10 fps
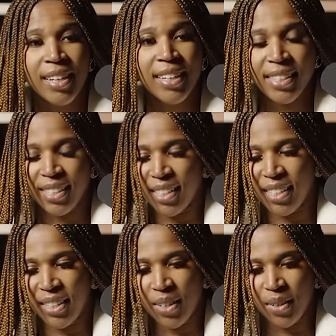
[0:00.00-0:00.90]
Is
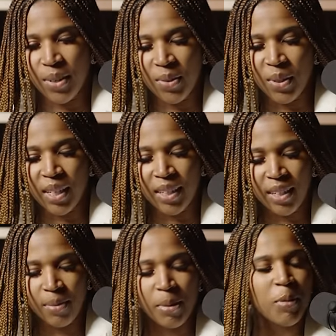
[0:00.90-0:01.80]
it? No, no way.
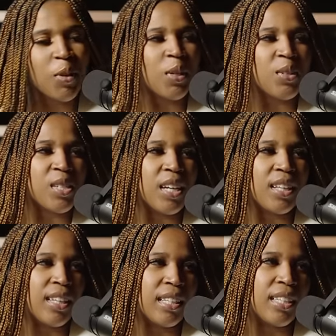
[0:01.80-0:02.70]
People don't understand
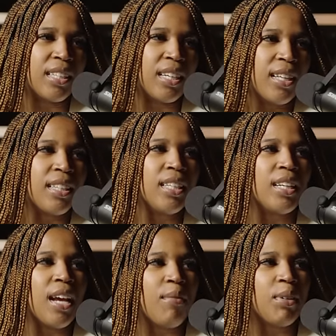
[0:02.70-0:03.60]
that. They think that they think
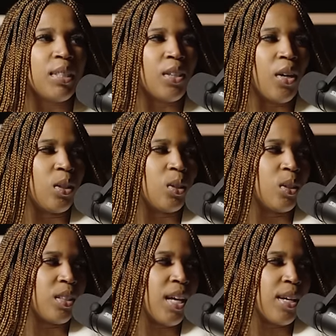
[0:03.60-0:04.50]
that every
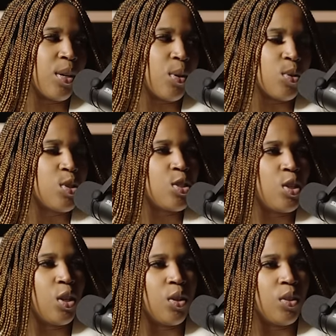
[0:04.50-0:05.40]
dollar that goes
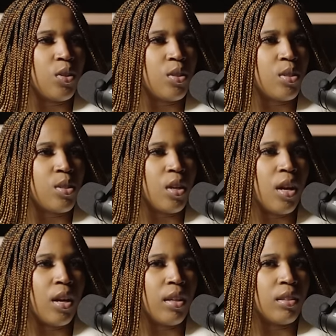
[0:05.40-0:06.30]
to
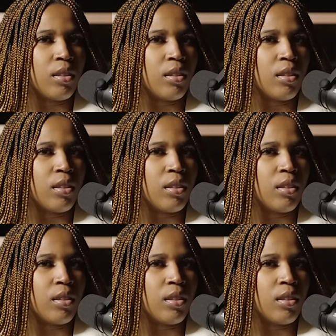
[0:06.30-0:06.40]
to